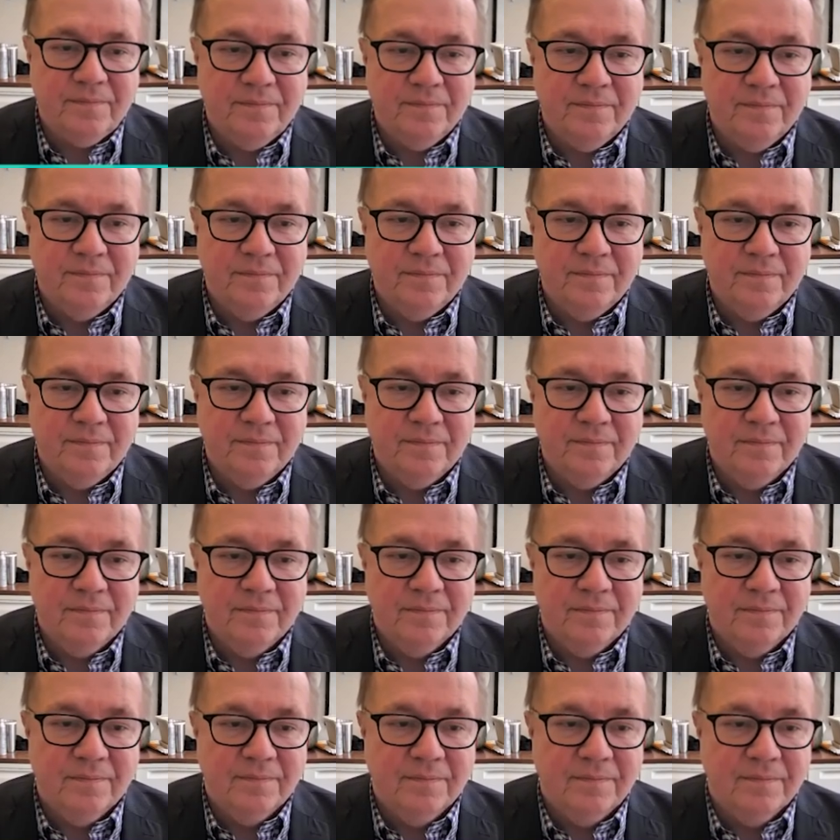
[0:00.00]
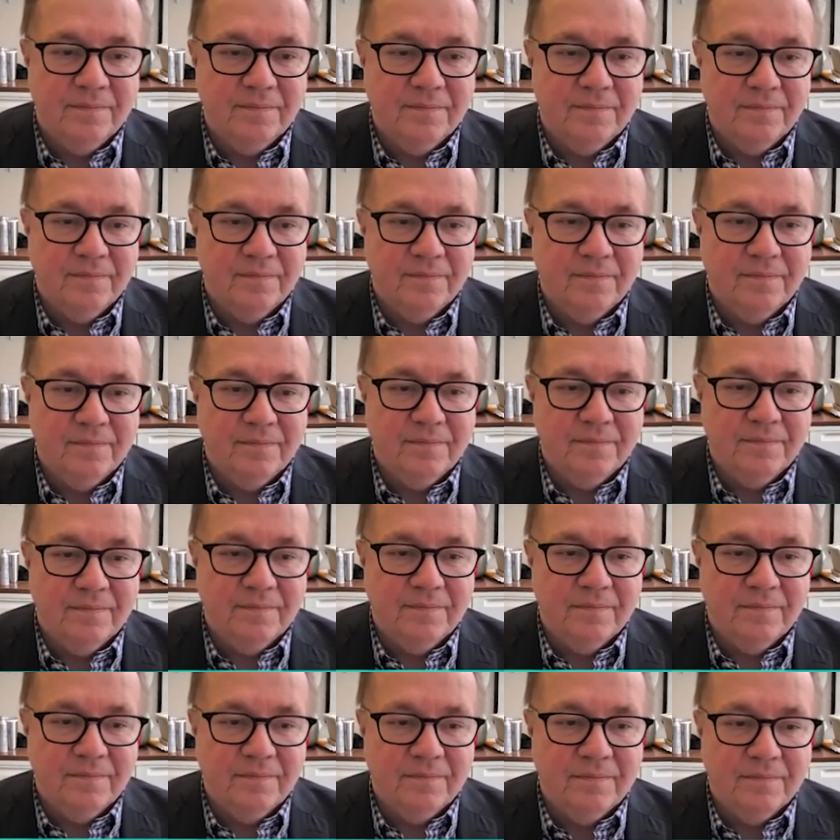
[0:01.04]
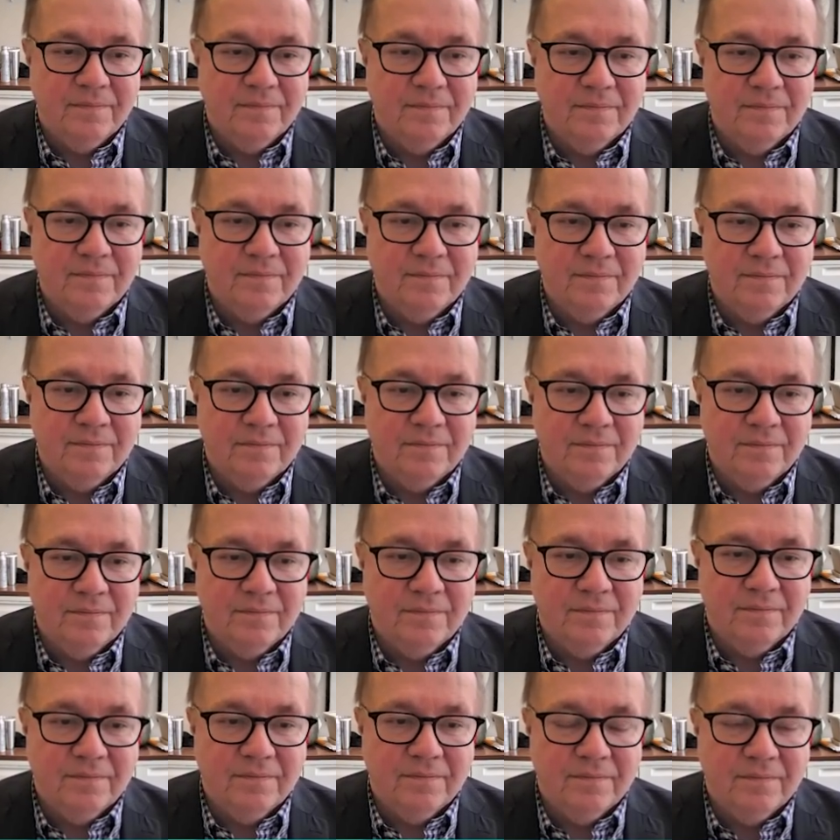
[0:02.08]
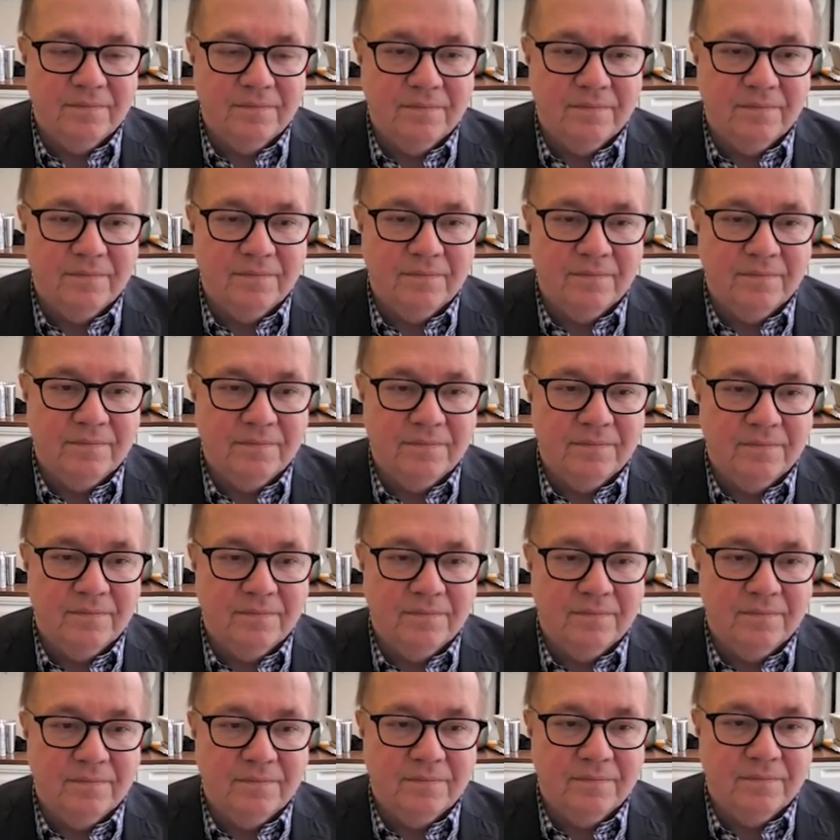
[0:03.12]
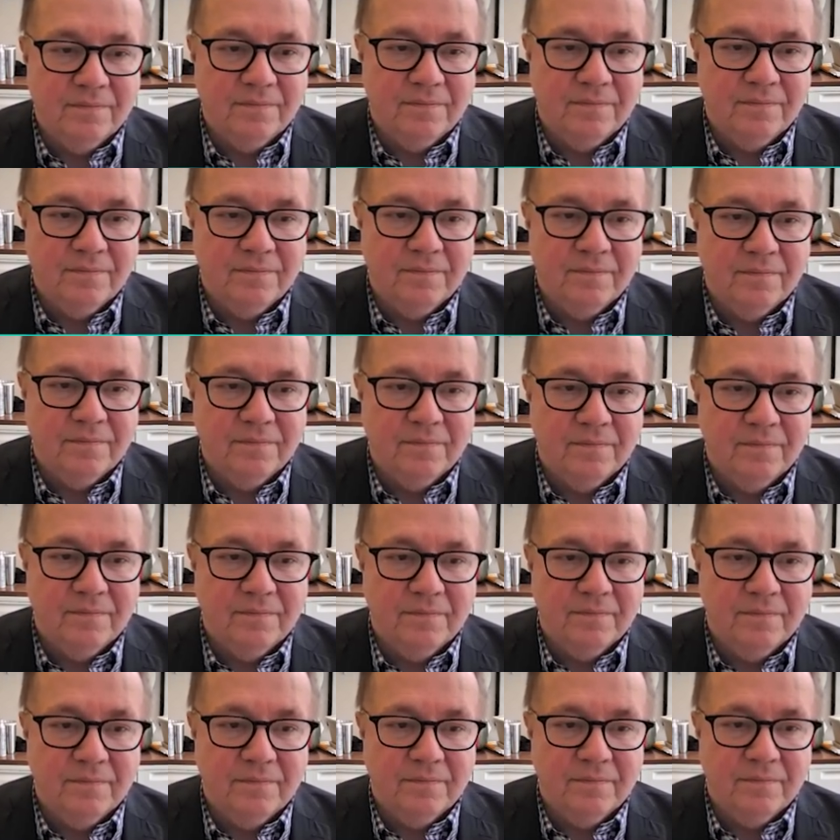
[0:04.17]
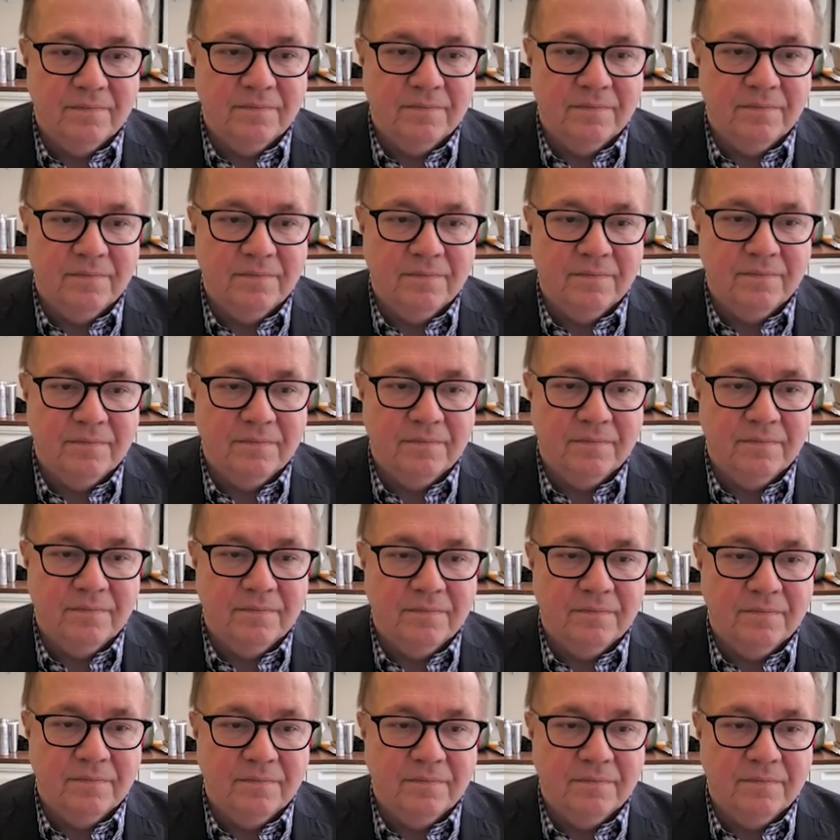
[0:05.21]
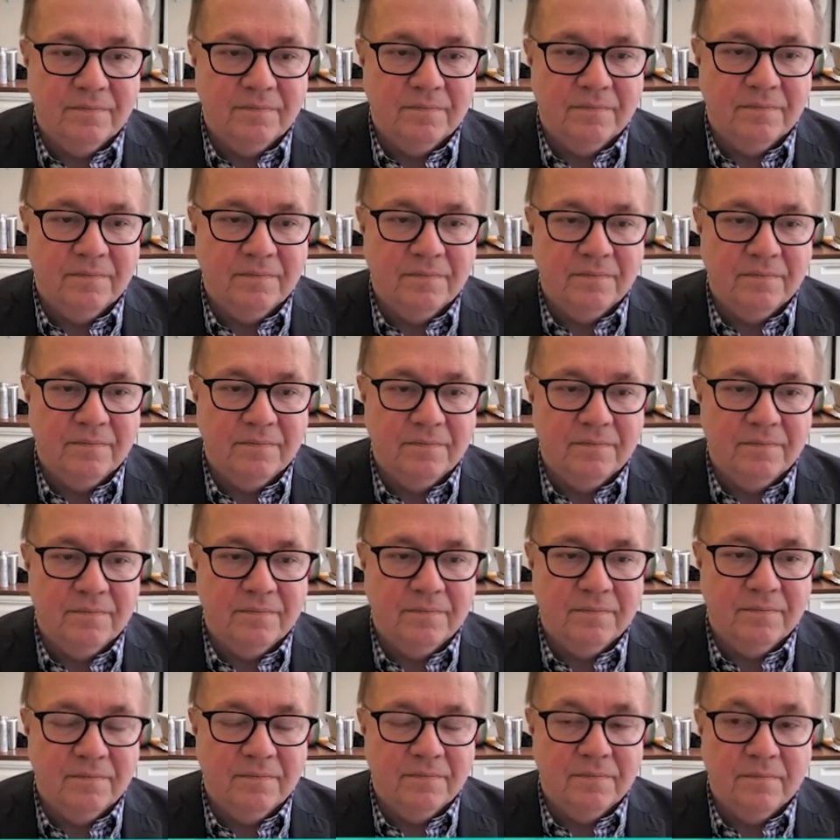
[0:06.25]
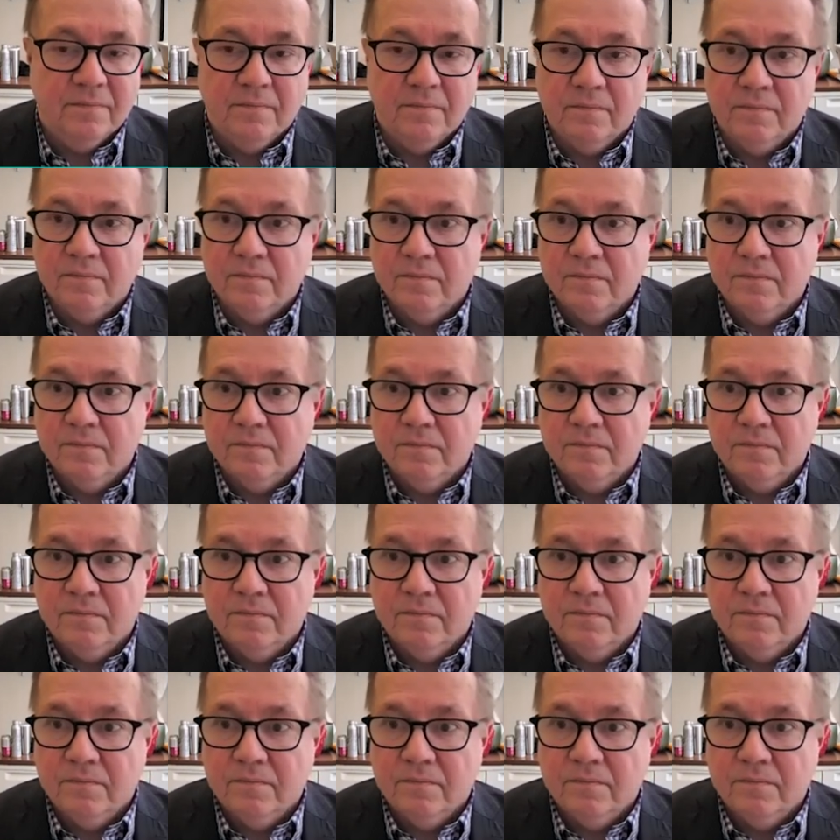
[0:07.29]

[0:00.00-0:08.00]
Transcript: (not speaking)